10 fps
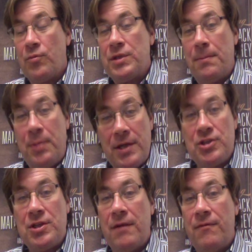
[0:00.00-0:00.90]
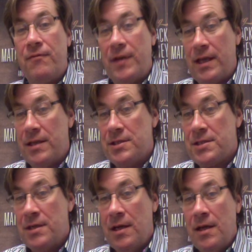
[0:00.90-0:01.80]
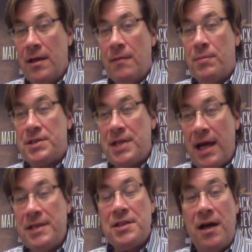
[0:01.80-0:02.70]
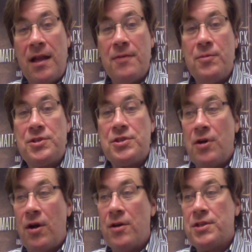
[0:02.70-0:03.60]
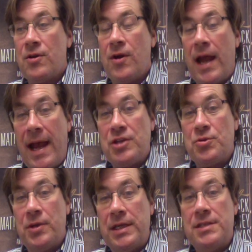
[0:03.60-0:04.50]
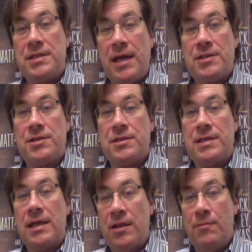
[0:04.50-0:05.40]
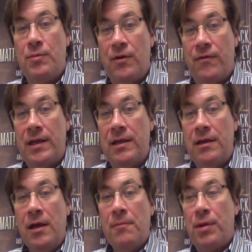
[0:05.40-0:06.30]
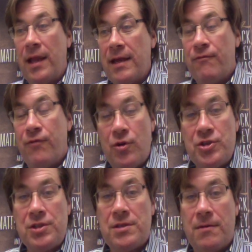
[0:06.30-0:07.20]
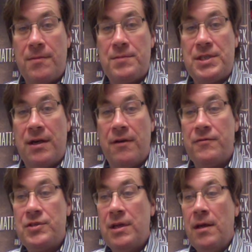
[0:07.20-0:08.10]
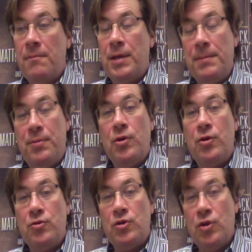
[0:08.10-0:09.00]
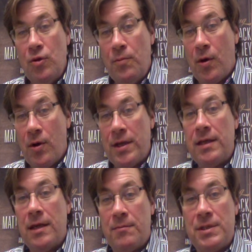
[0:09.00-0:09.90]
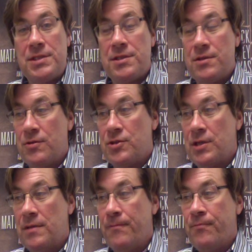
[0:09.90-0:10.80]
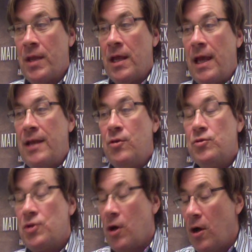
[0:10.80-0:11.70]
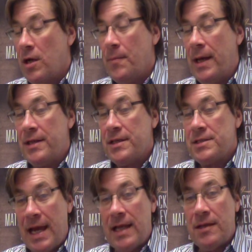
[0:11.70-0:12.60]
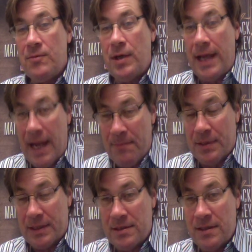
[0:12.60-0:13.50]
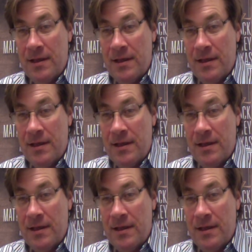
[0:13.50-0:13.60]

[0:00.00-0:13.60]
depiction of events. Besides the Hollywood stars, there are actual East Texans in the movie playing versions of themselves, people who knew Bernie and Mrs. Nugent, and who talk about exactly what happened.